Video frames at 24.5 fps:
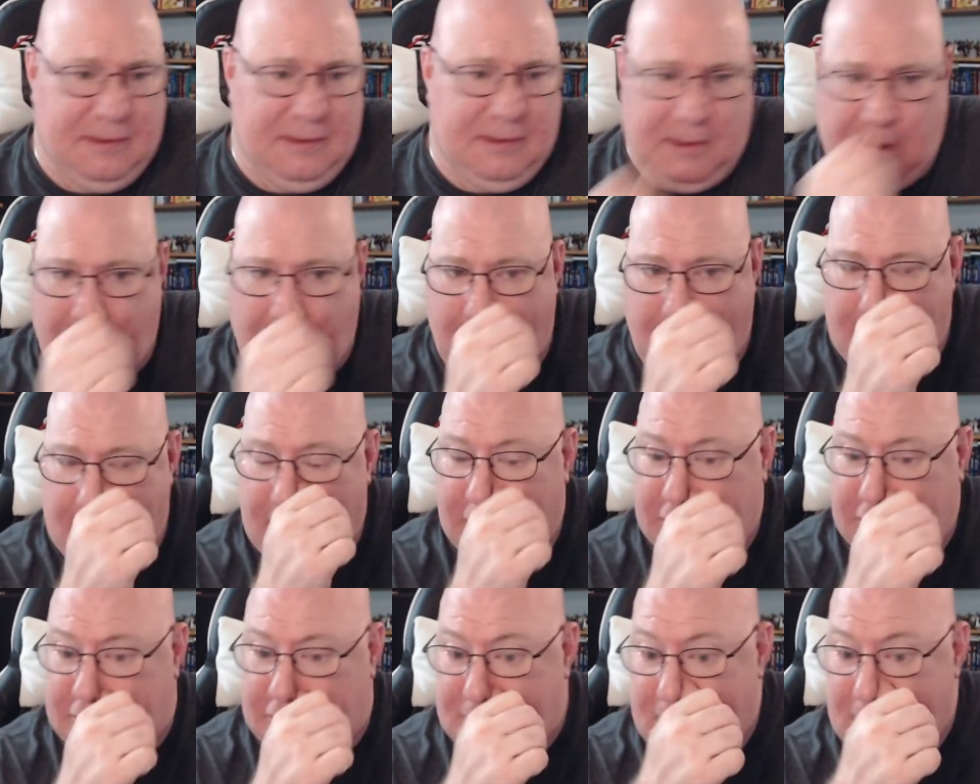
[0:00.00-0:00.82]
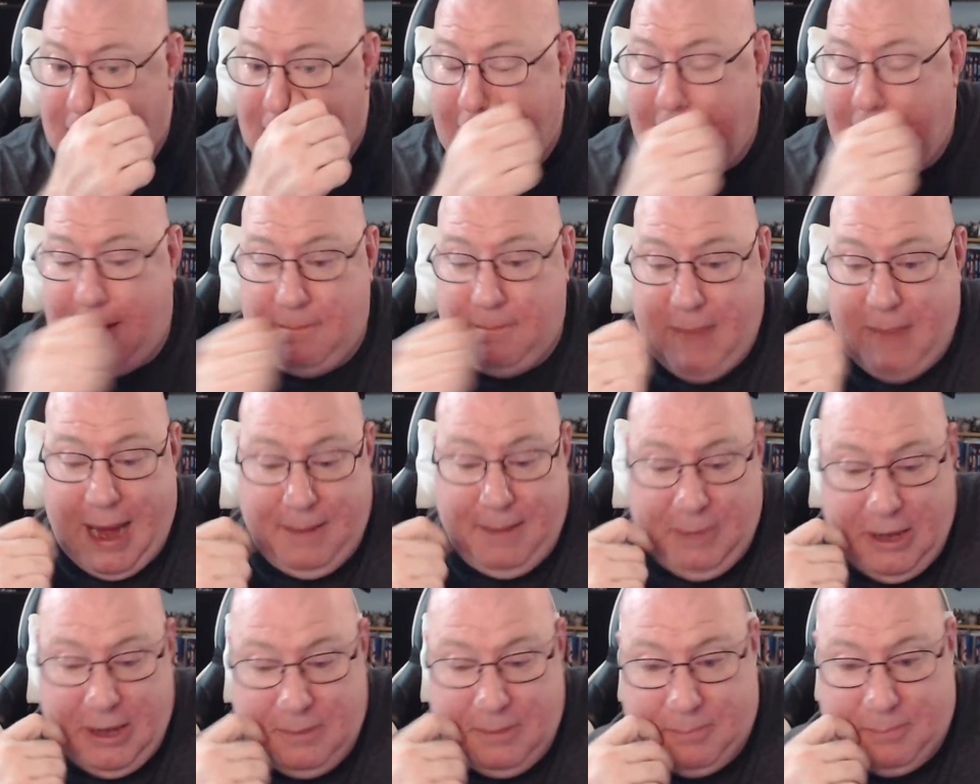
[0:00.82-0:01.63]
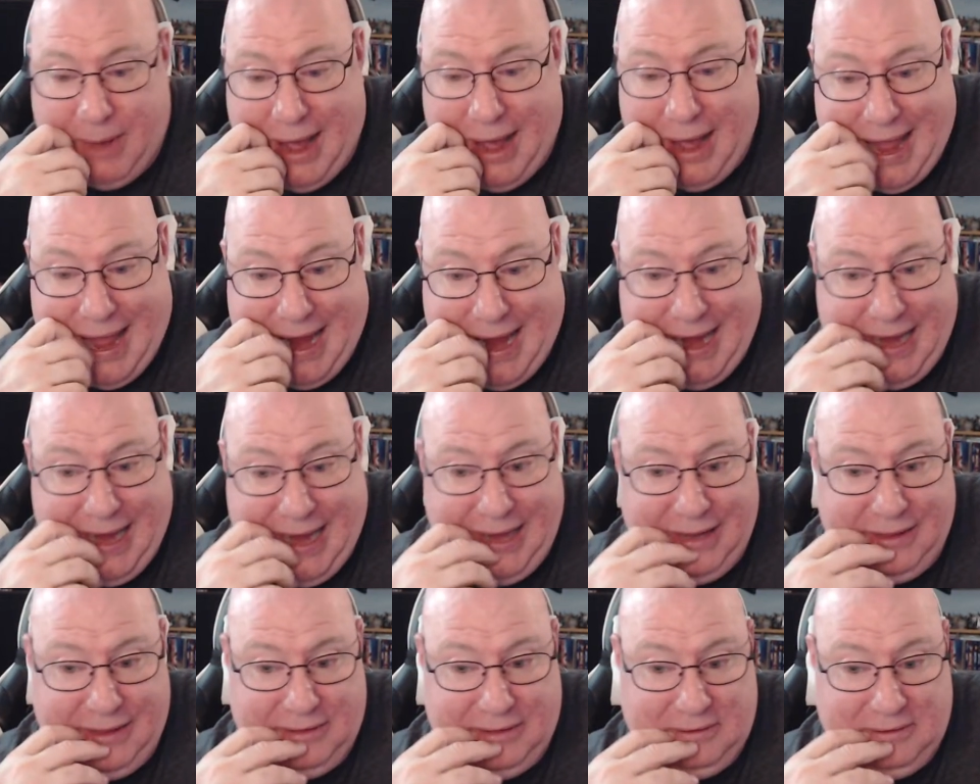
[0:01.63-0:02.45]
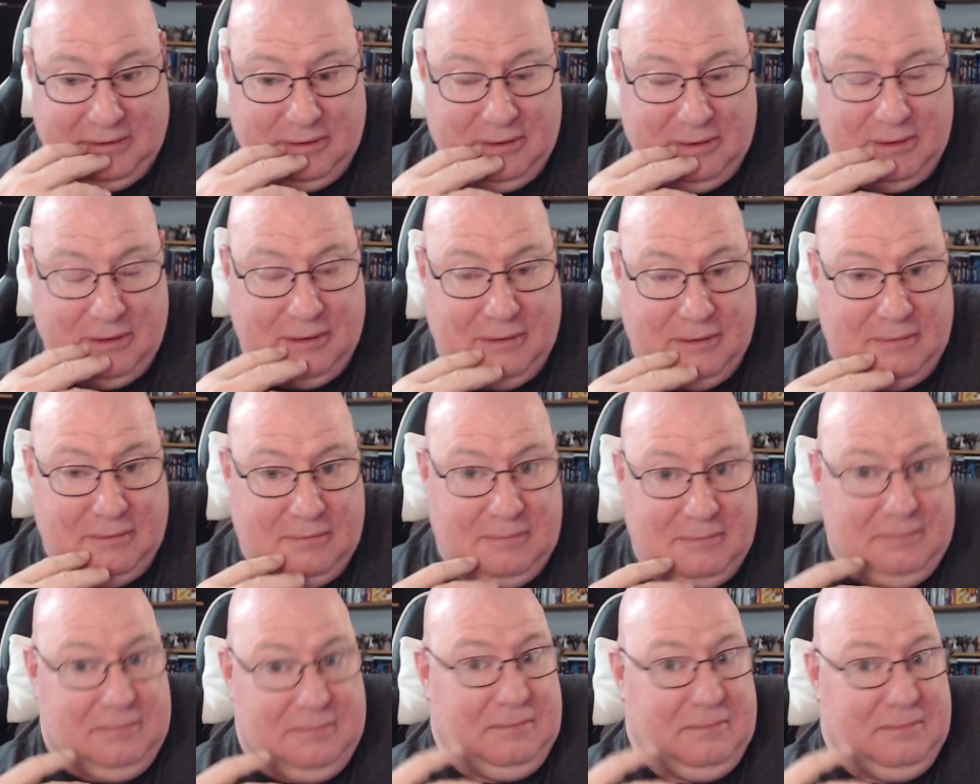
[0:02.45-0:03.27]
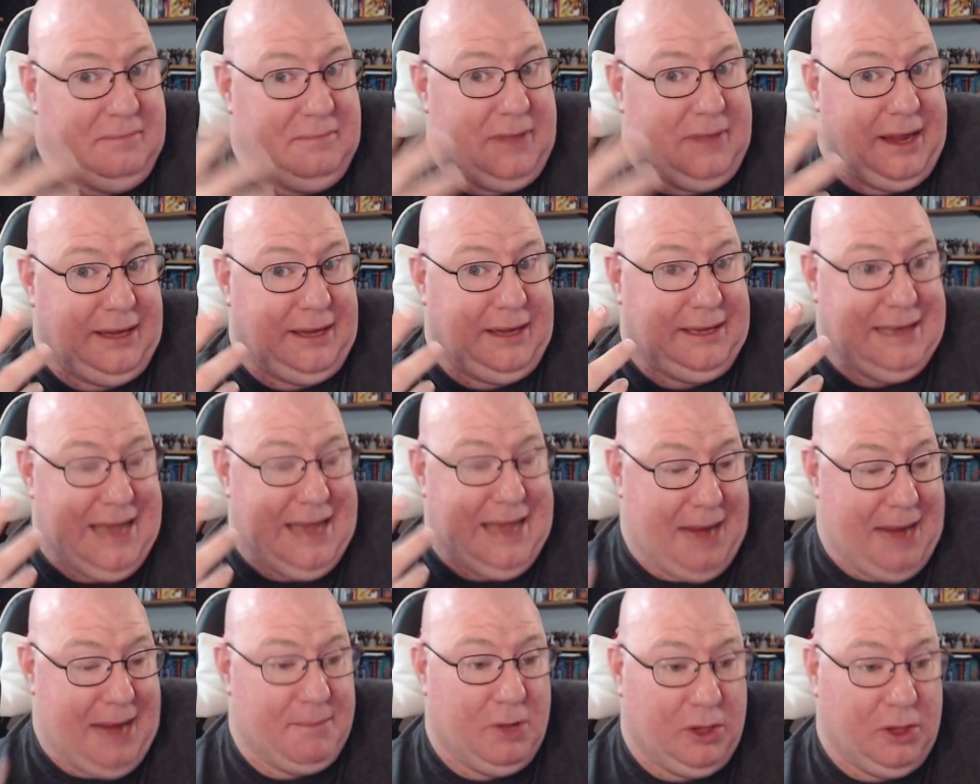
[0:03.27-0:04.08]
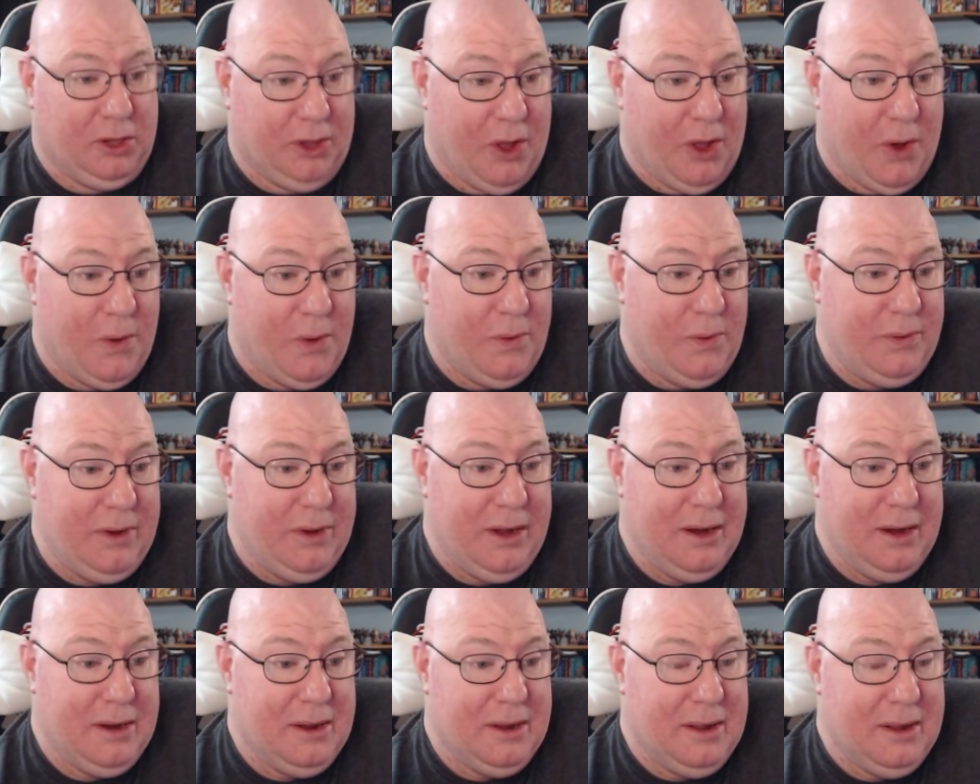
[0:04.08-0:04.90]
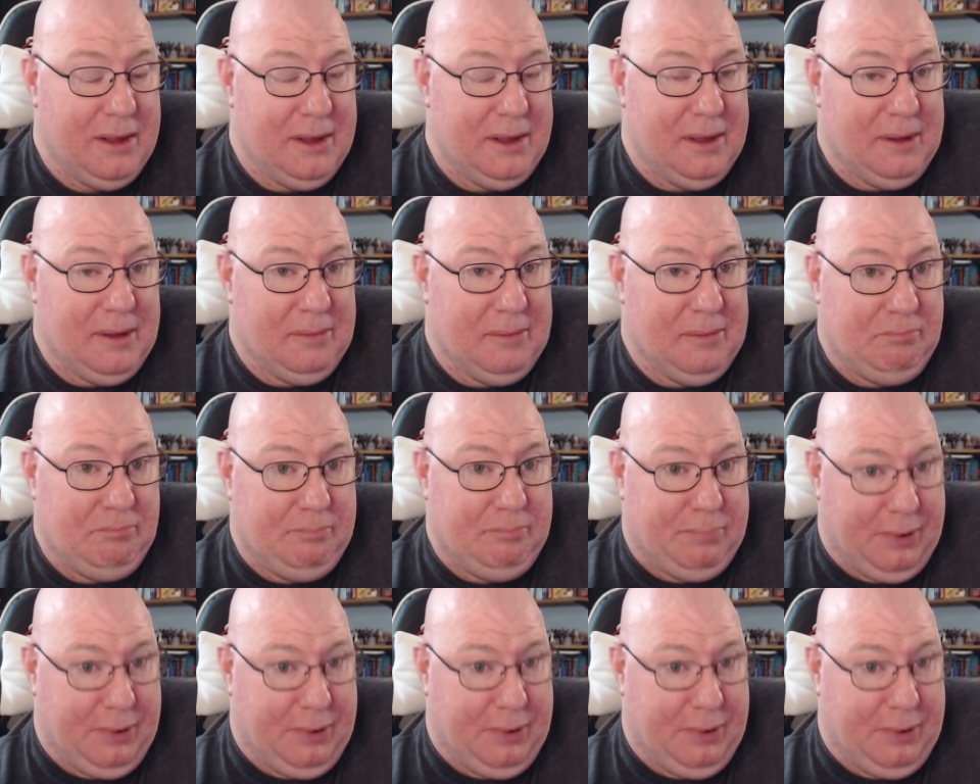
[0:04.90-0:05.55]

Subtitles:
I mean, maybe by like name alone, but